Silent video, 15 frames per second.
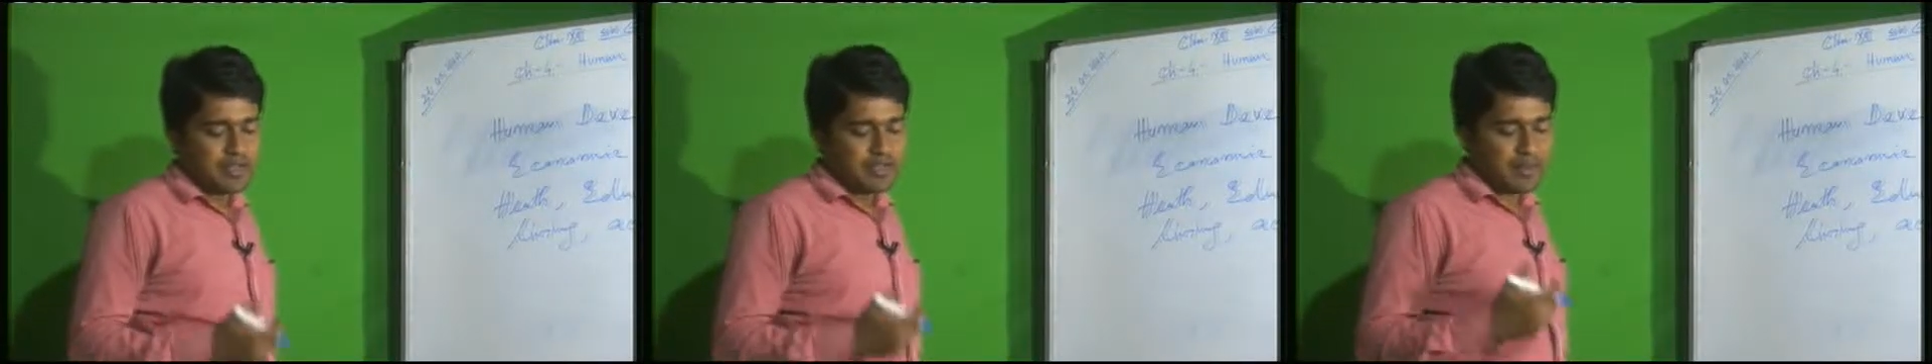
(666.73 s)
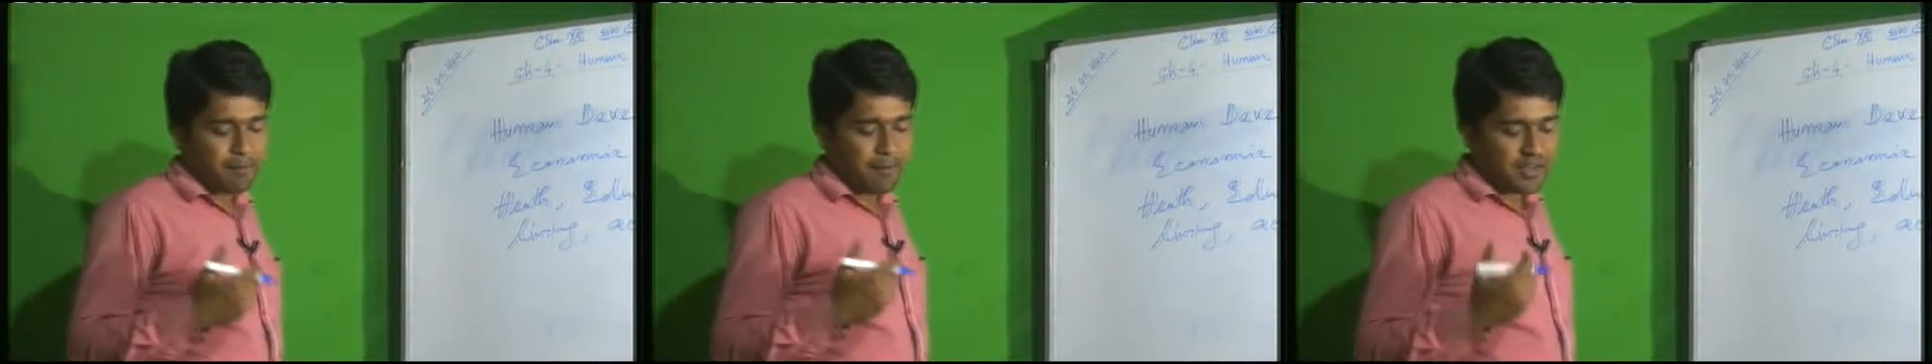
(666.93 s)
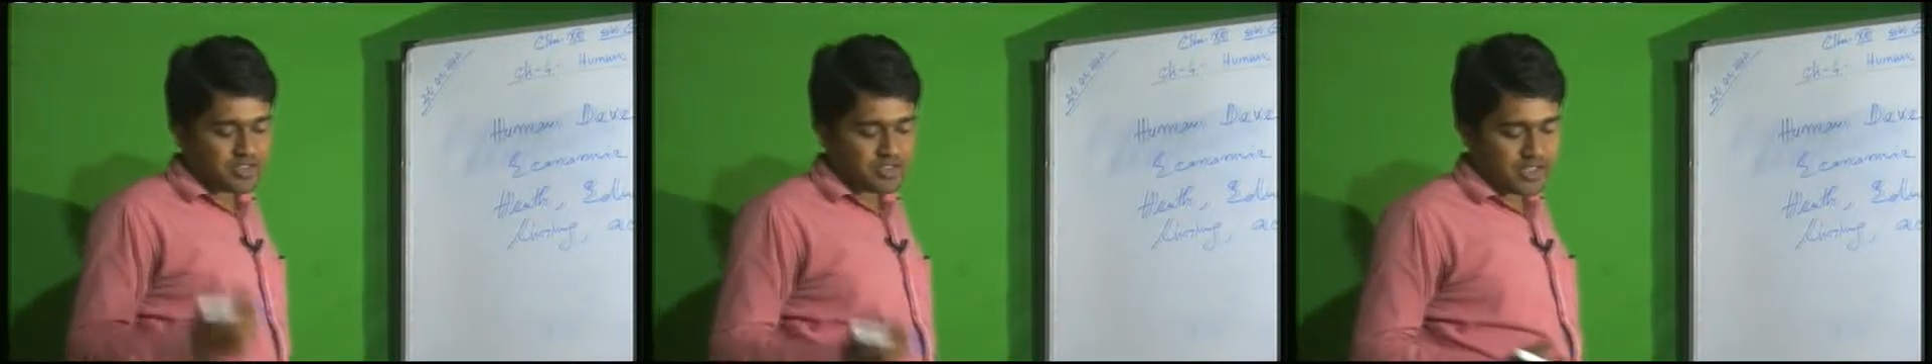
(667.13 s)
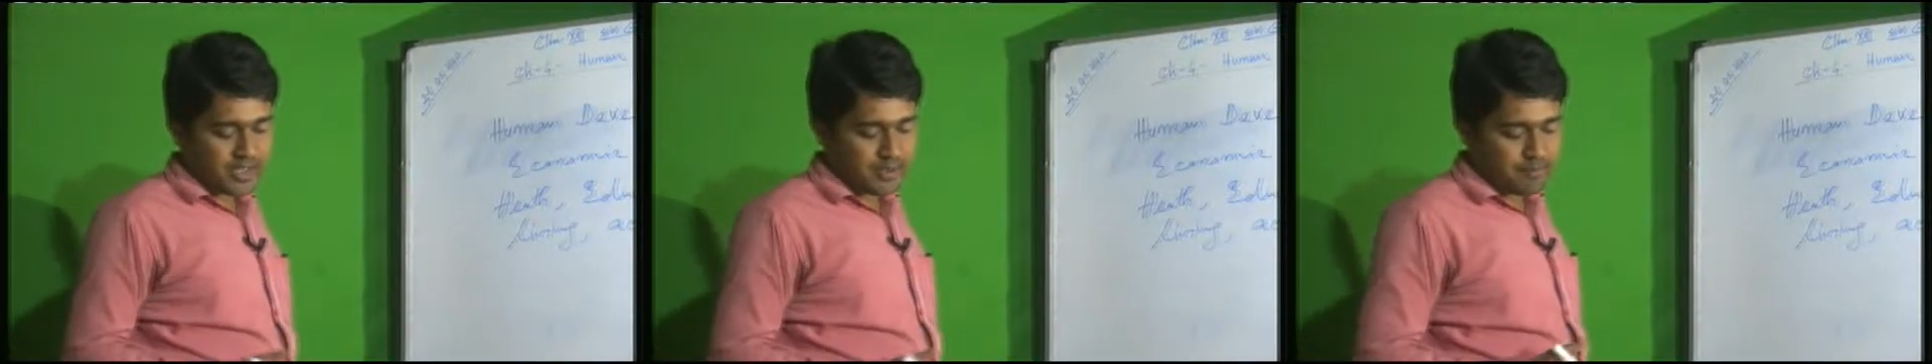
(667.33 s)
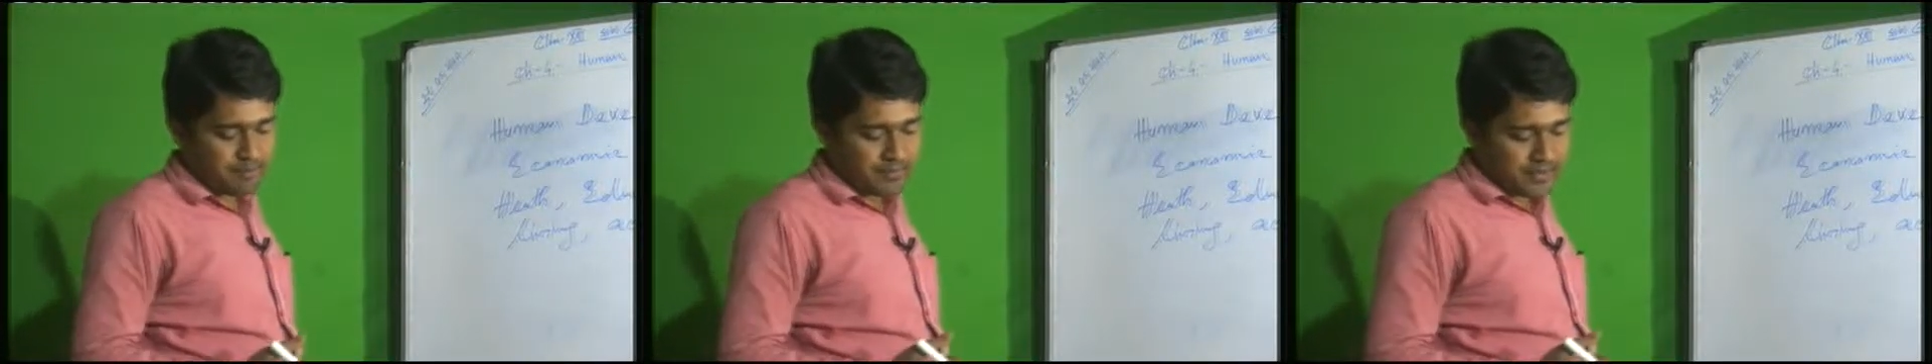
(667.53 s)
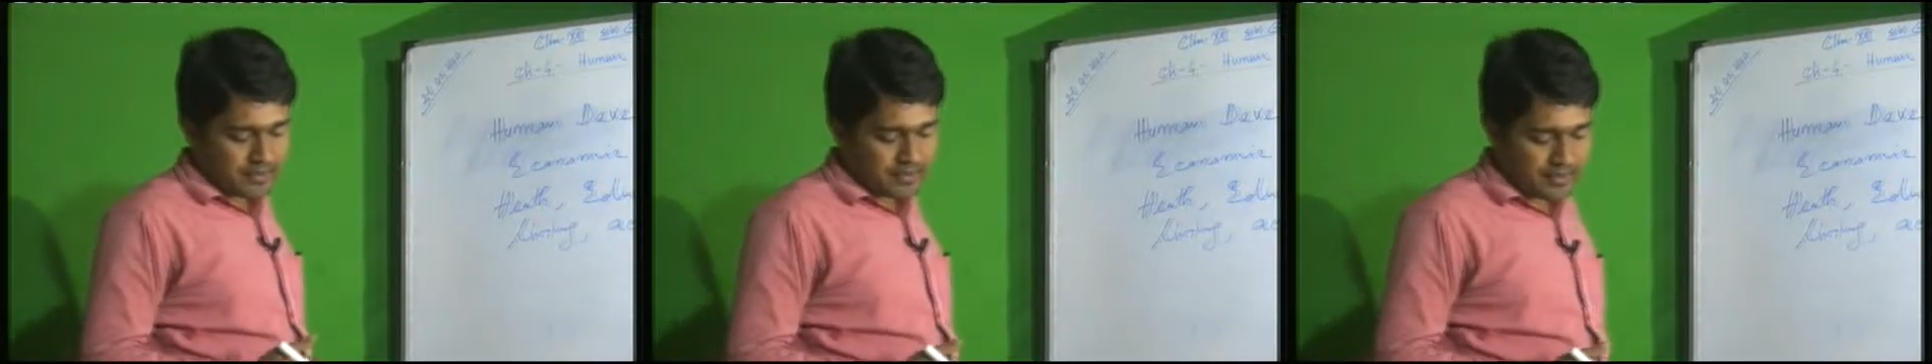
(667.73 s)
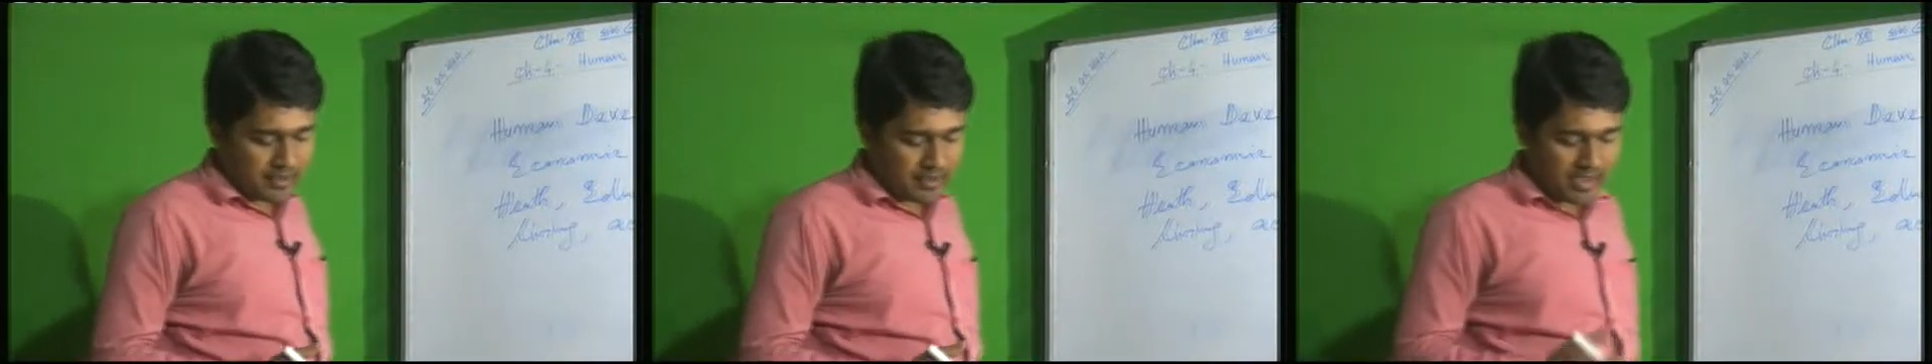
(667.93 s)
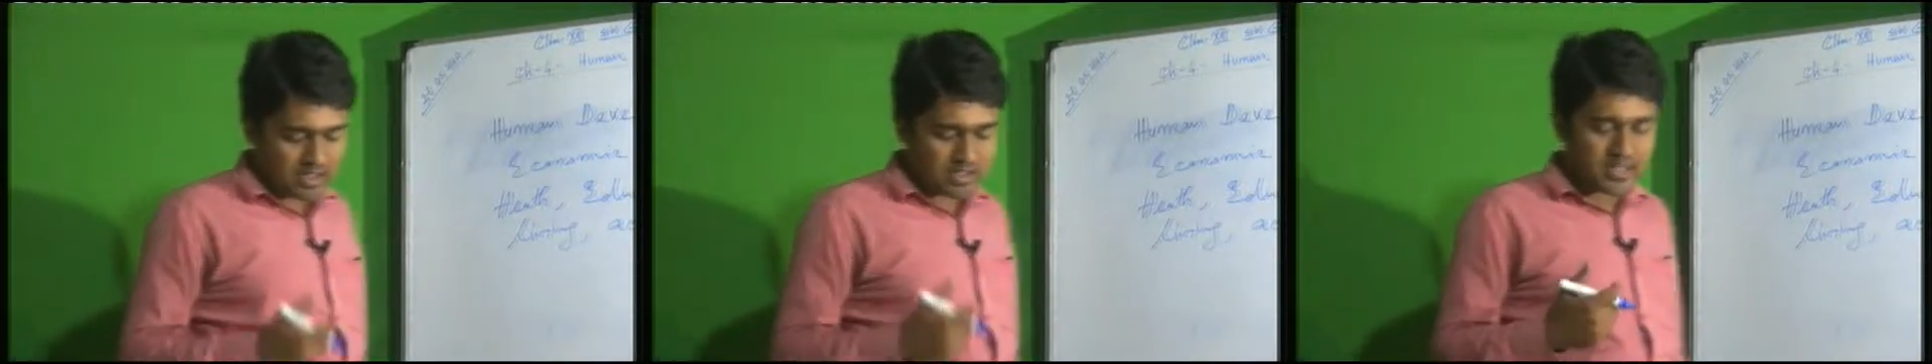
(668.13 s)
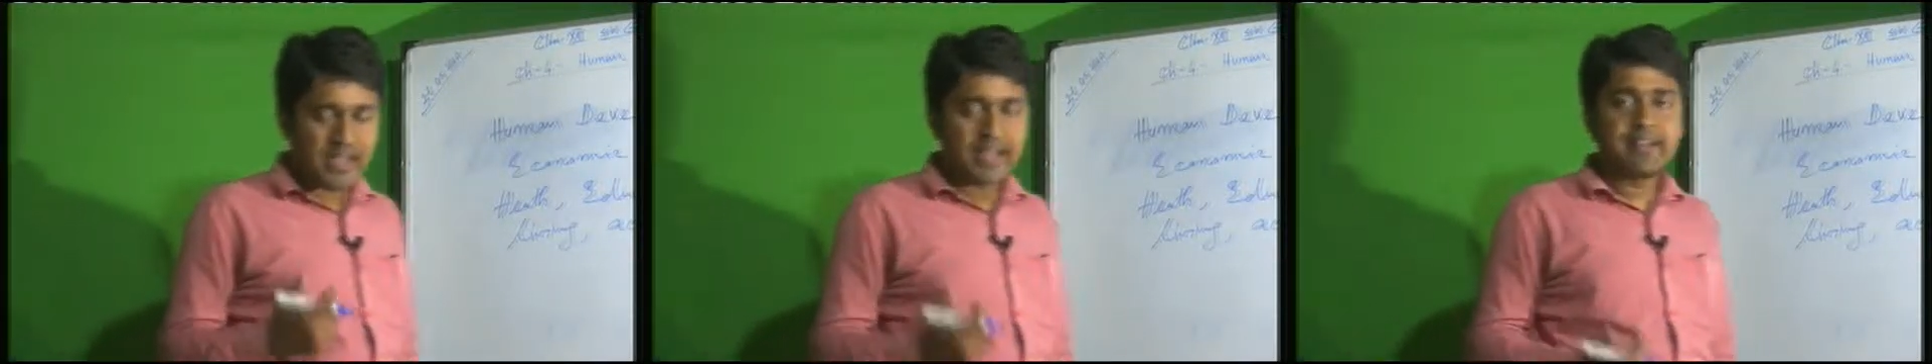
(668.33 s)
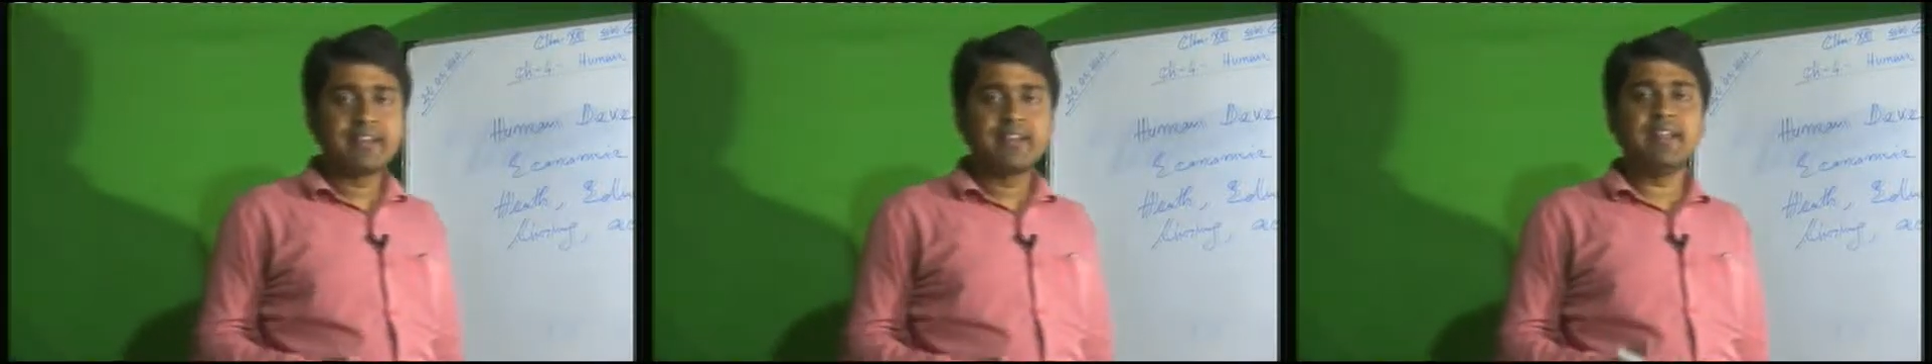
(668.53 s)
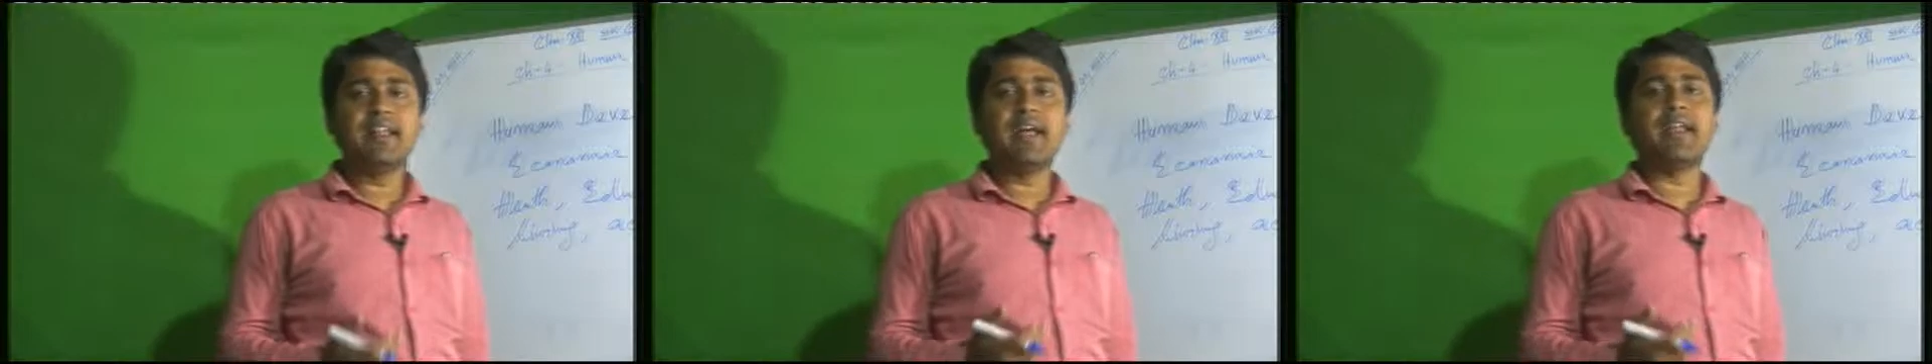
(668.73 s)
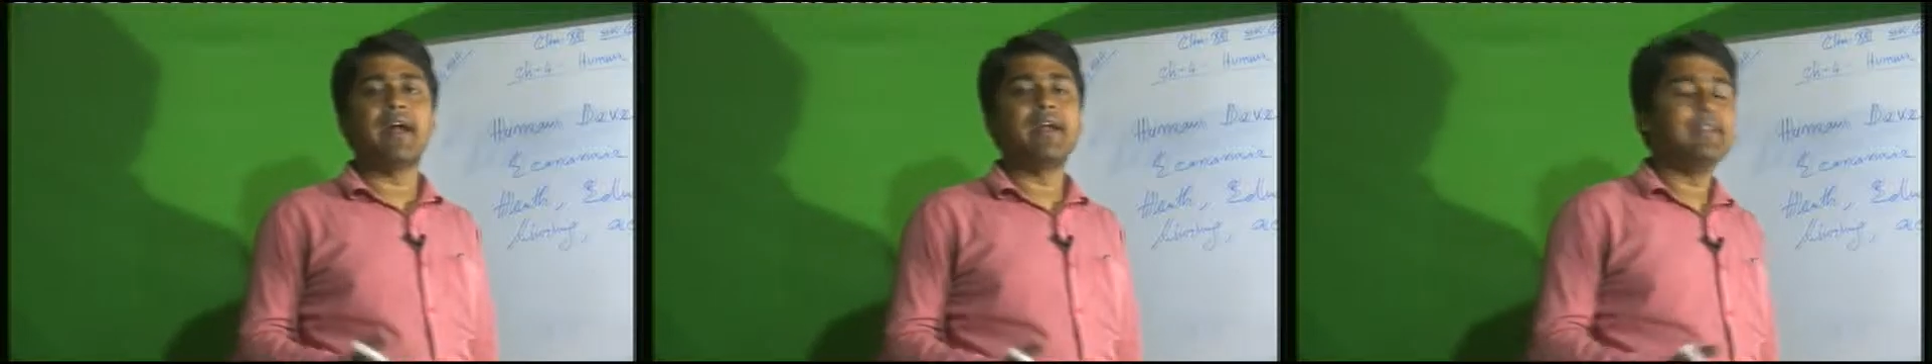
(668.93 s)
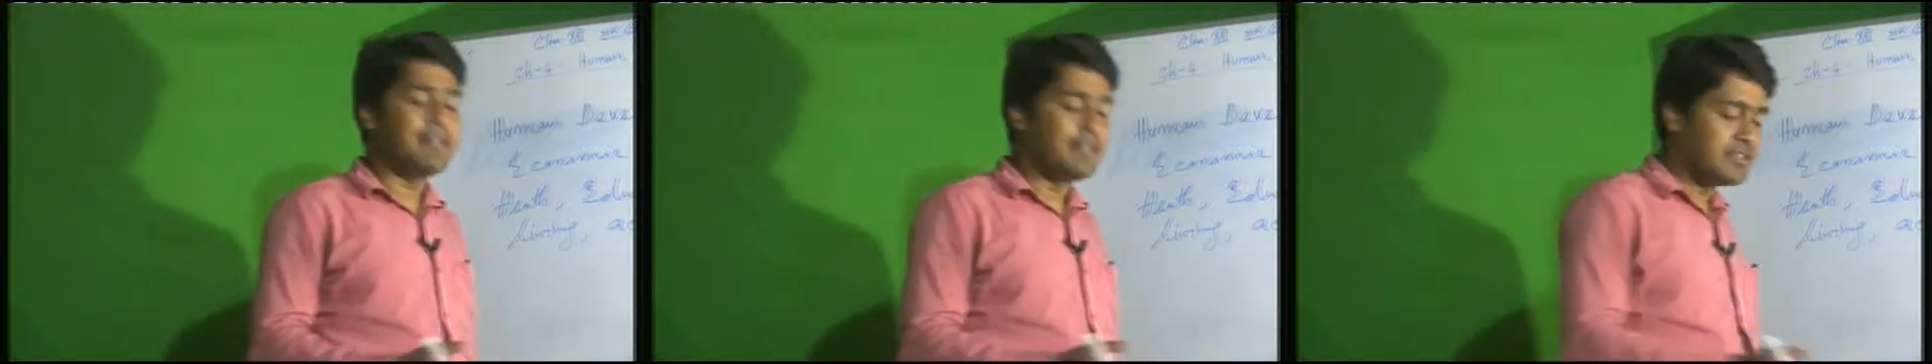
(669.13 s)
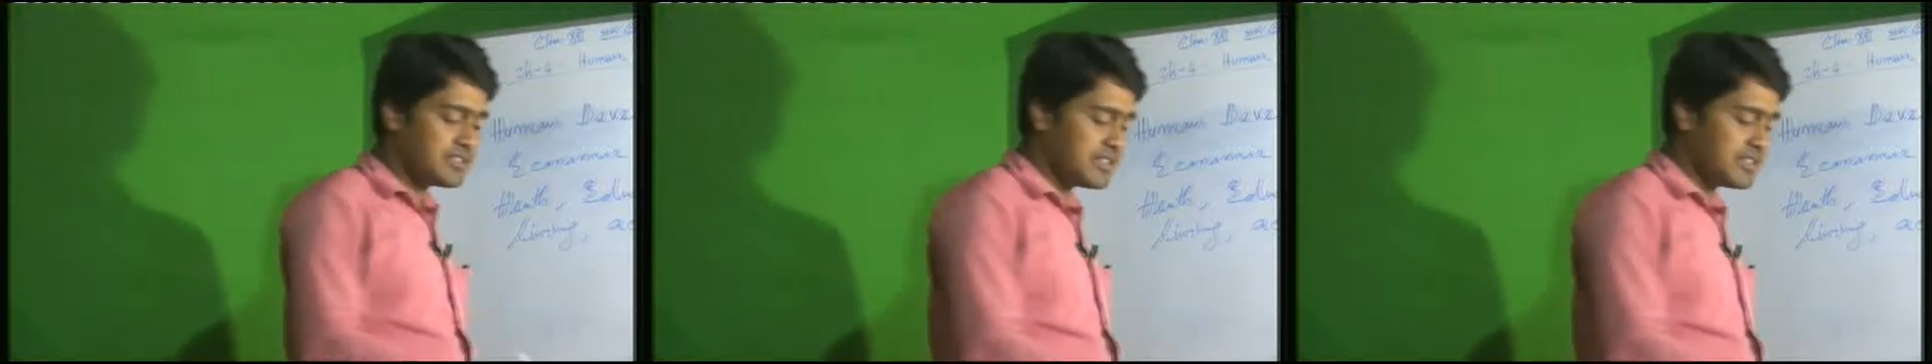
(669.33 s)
in the first time in the last 18th and 19th